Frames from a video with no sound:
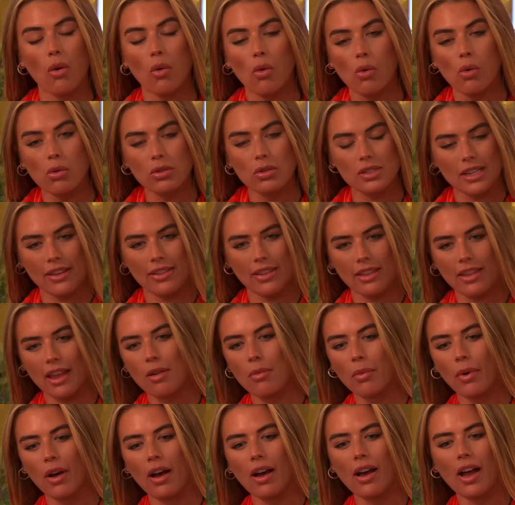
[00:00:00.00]
All said that they
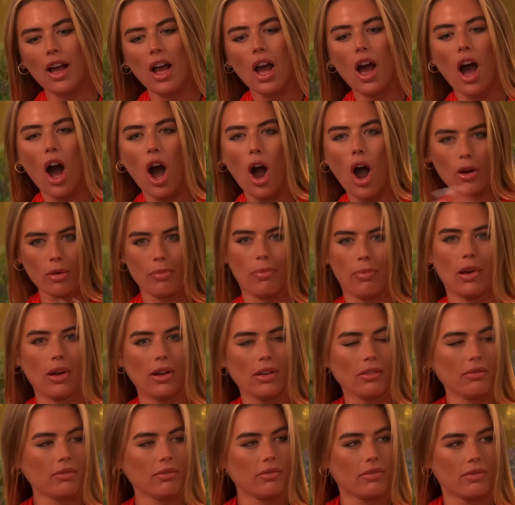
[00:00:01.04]
were
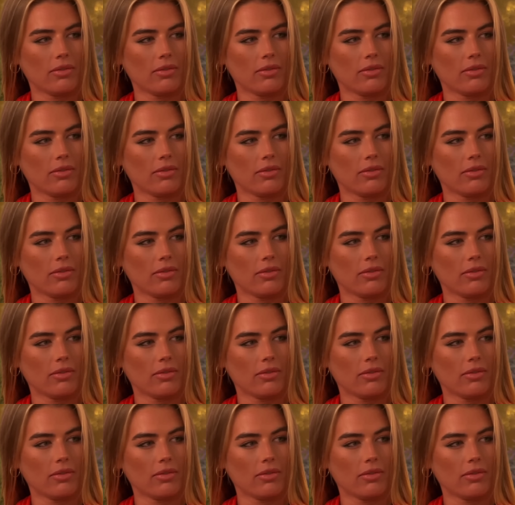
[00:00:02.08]
open.